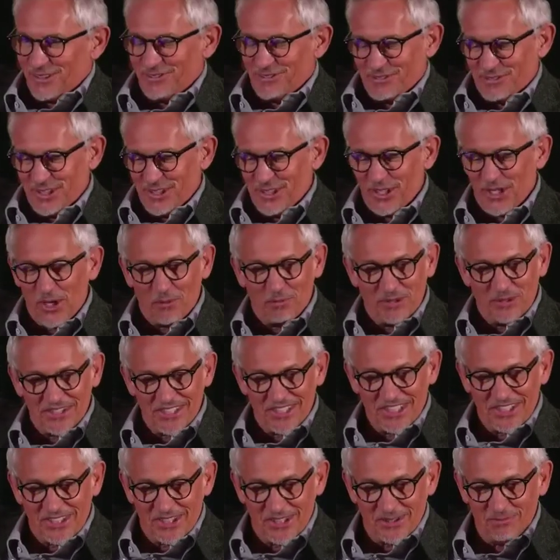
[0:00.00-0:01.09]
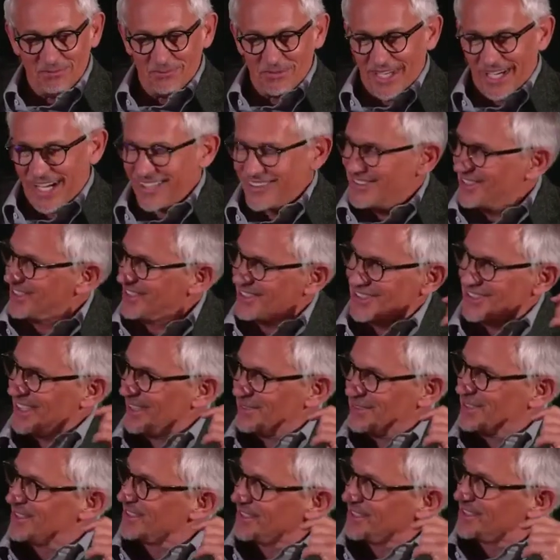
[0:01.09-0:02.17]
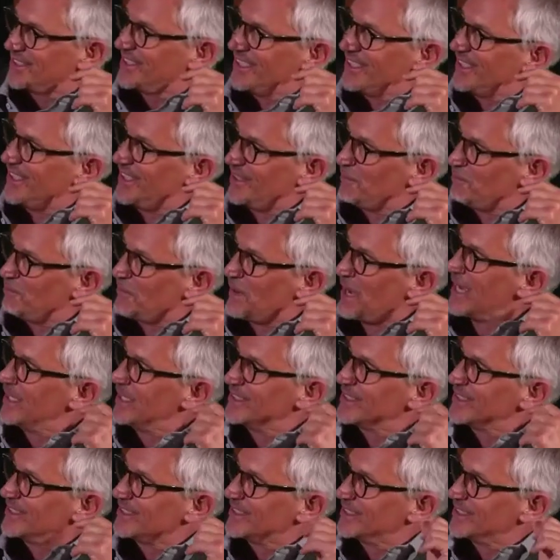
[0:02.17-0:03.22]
for the opposition, but I just thought that was such an amazing